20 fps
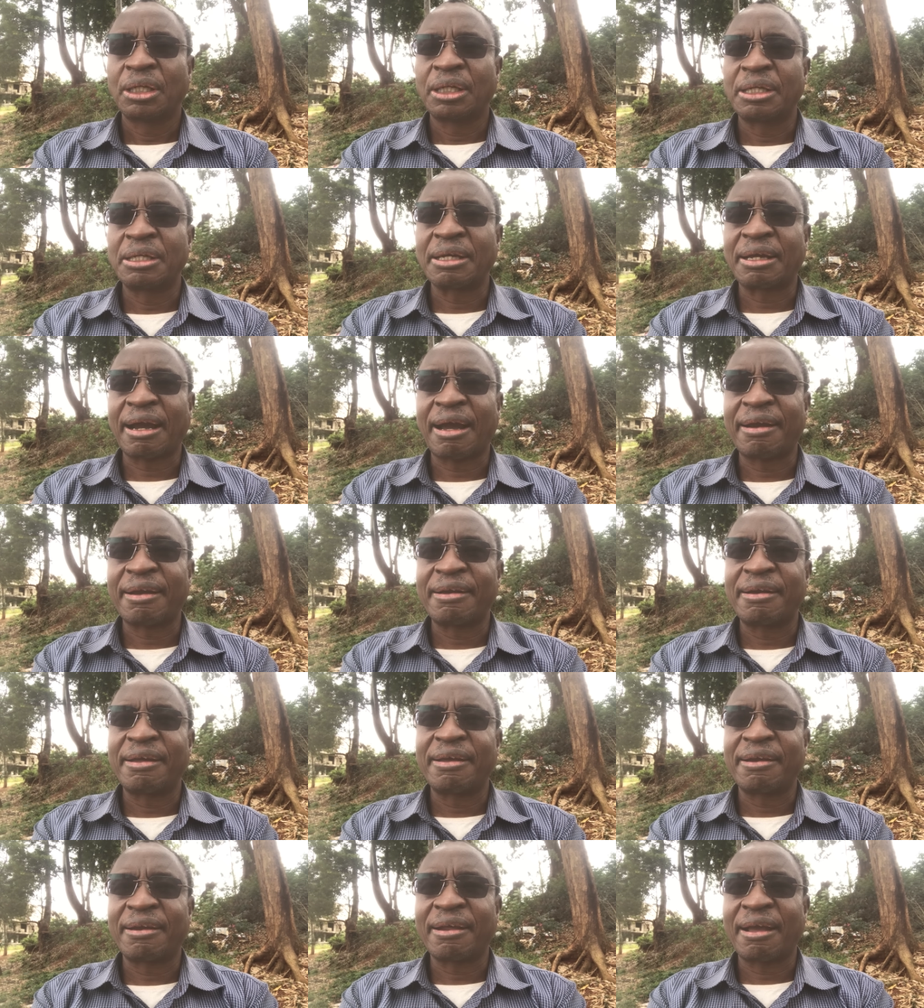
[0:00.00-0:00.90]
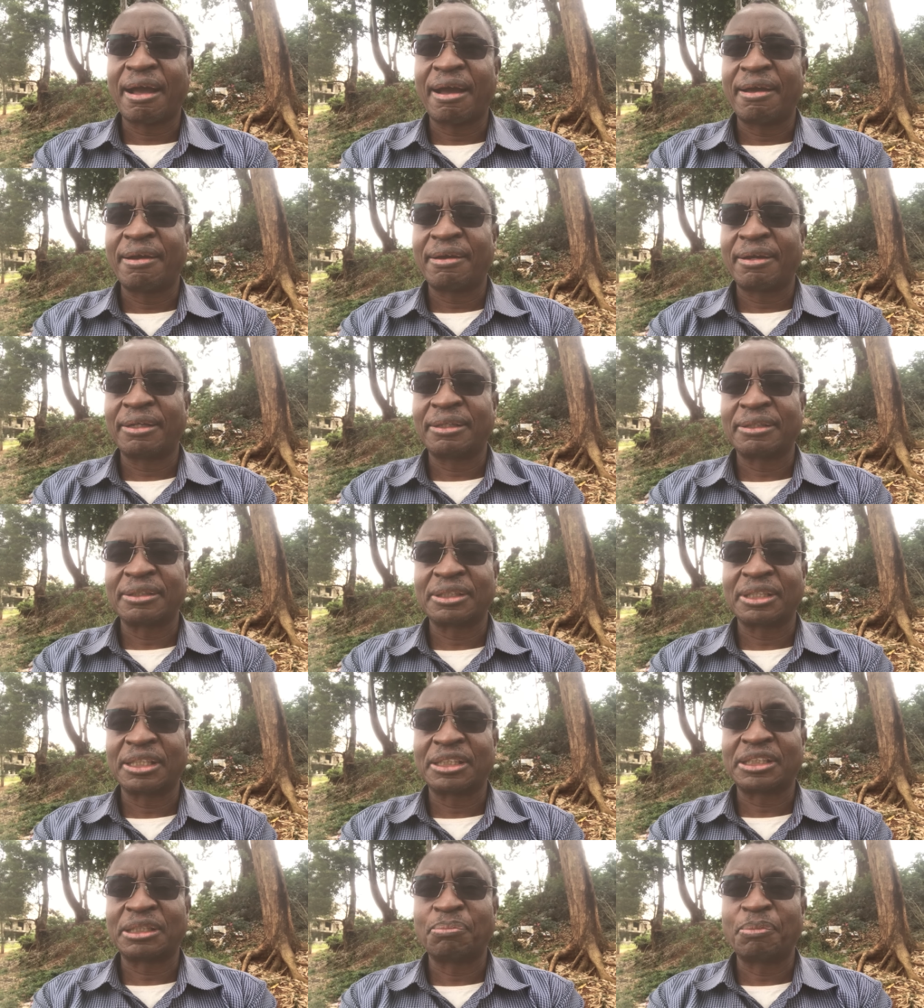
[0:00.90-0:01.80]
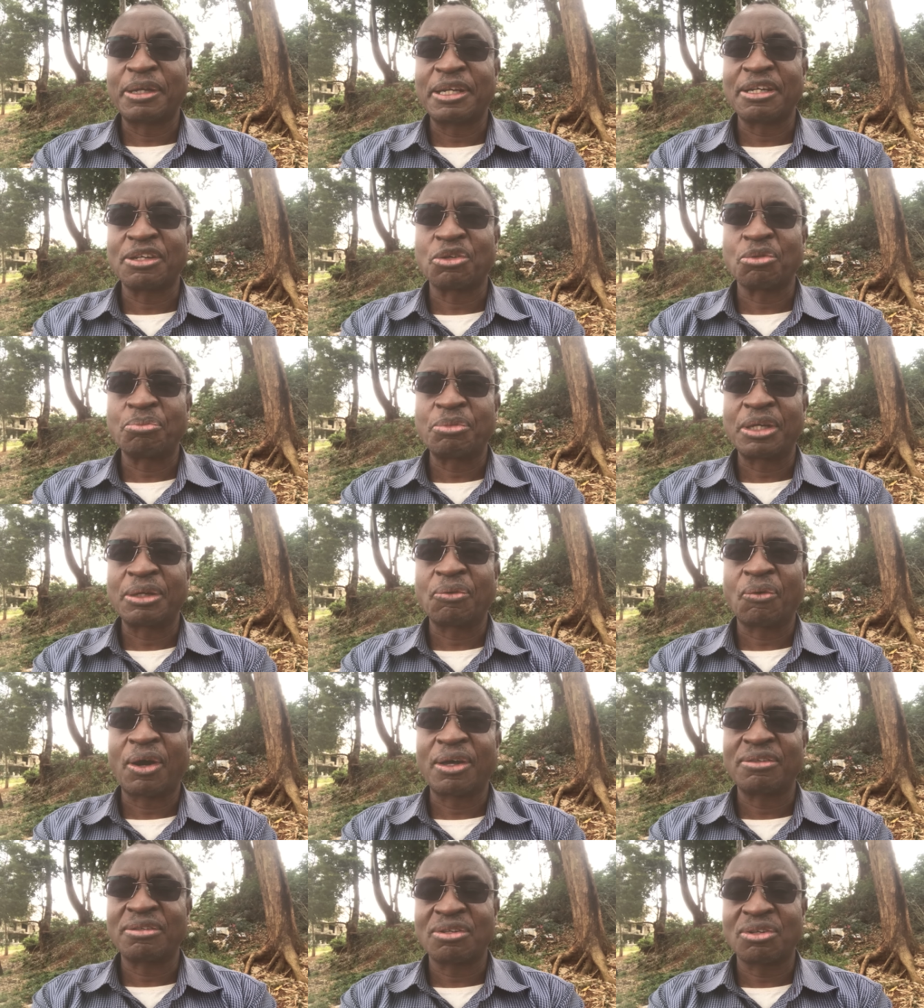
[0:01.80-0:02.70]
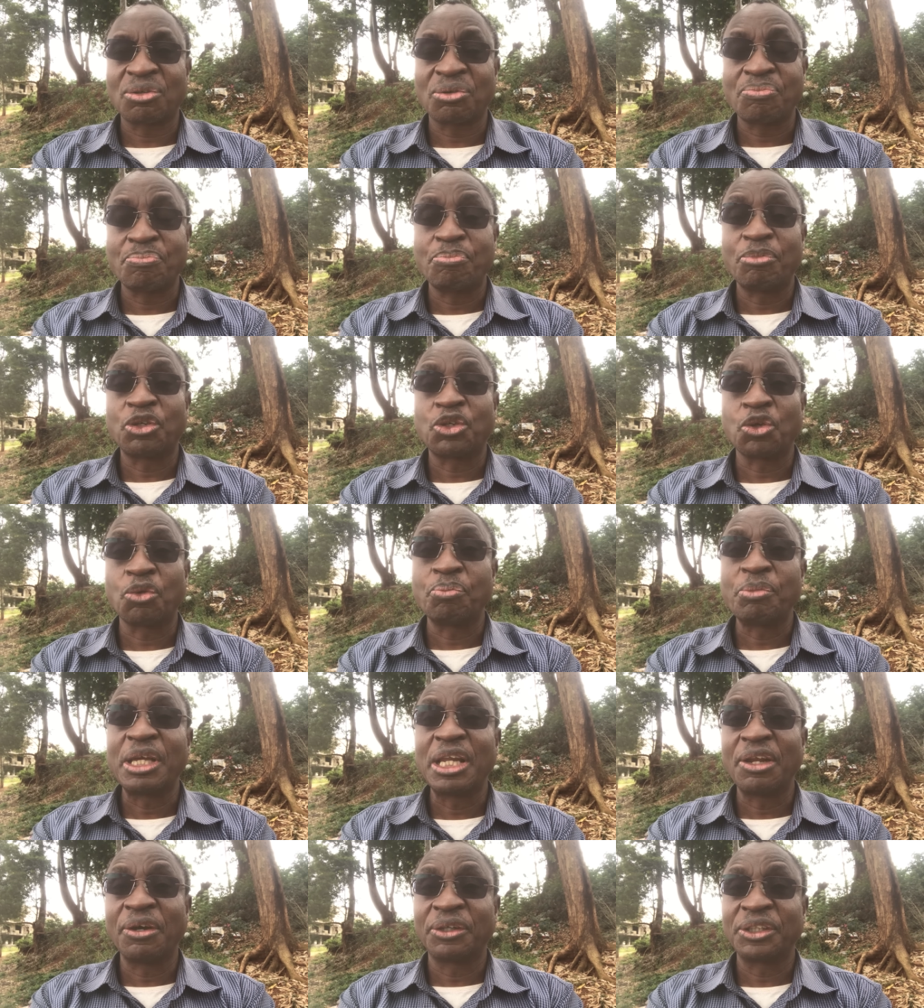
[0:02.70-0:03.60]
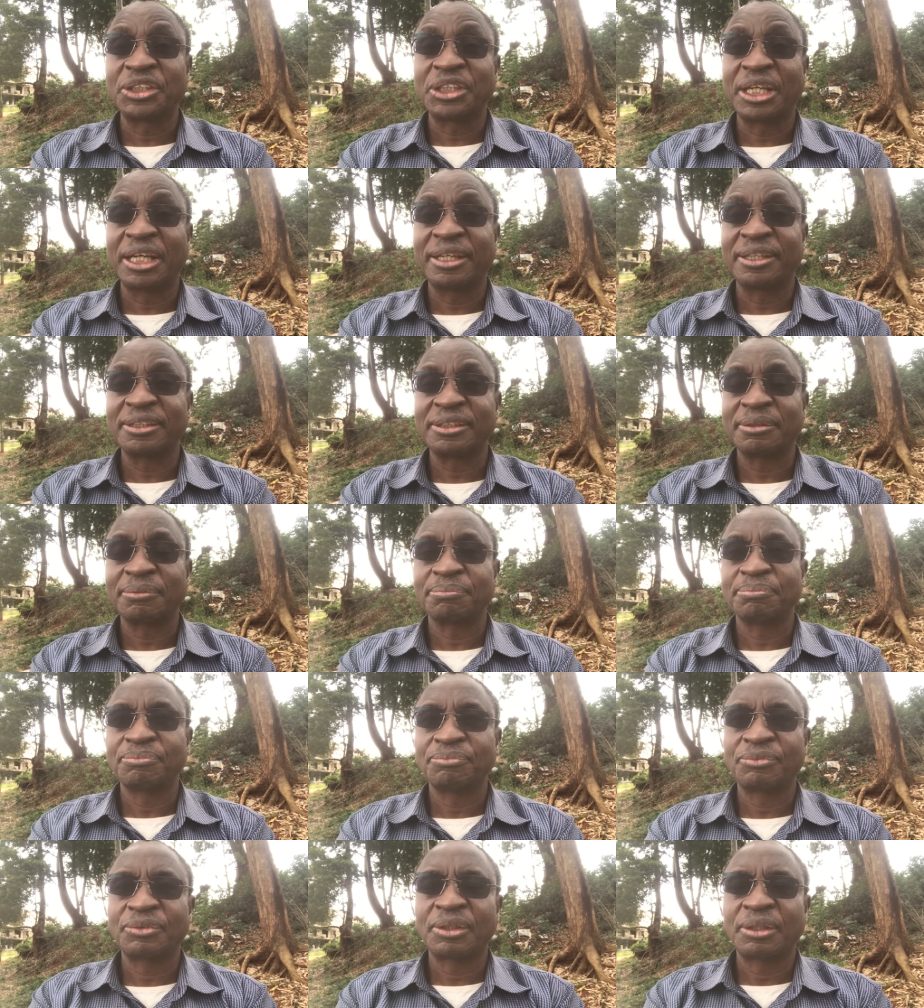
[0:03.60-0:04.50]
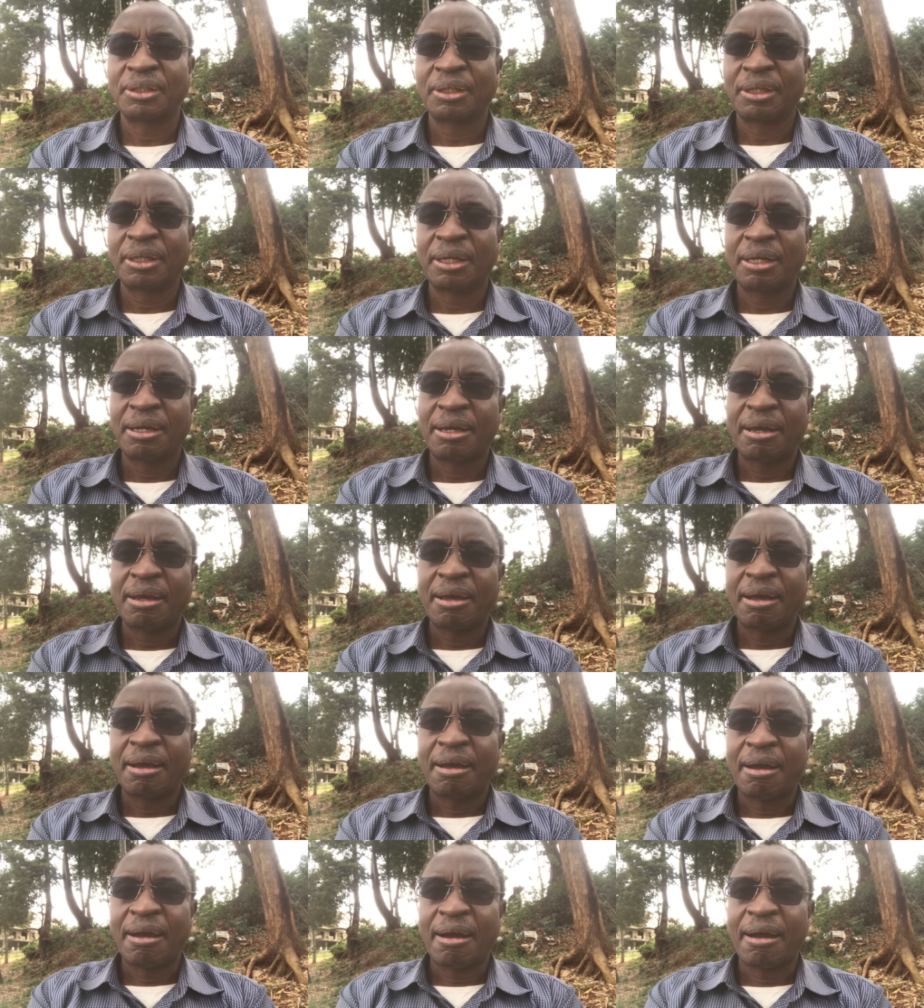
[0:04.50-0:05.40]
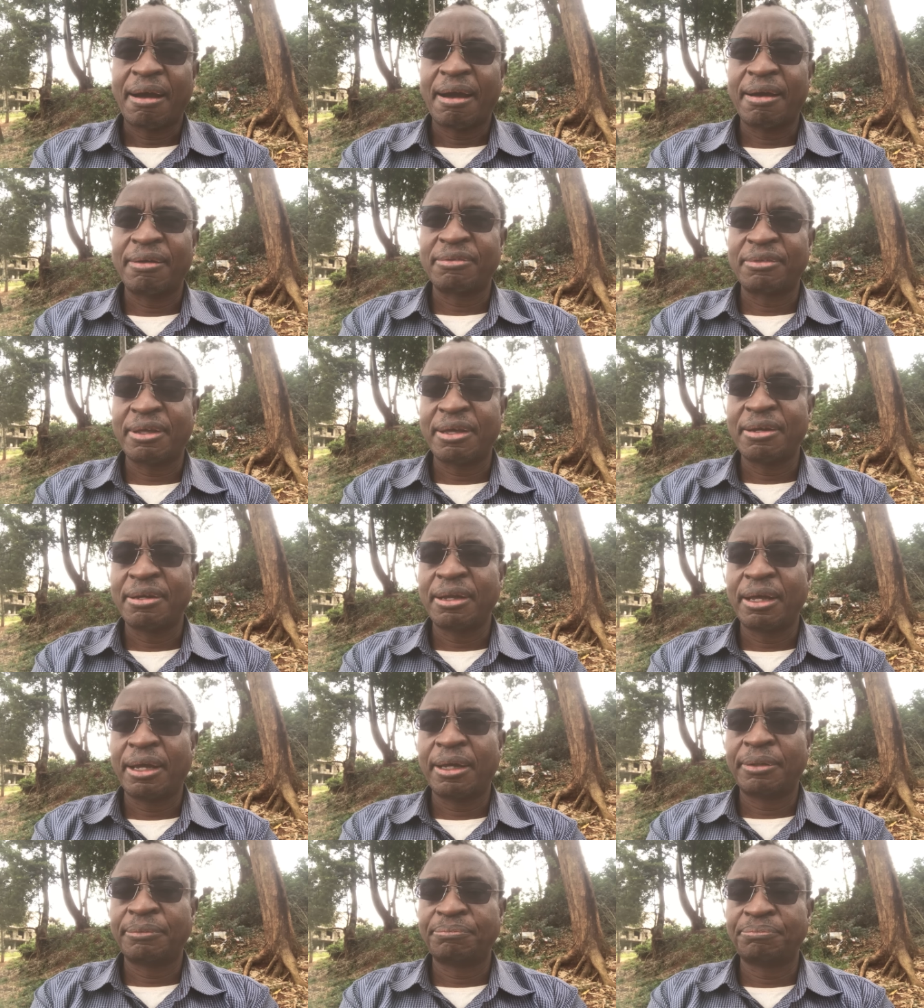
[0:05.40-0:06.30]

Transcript: in current area and it is estimated to be worth two, two billion shillings. And then uh,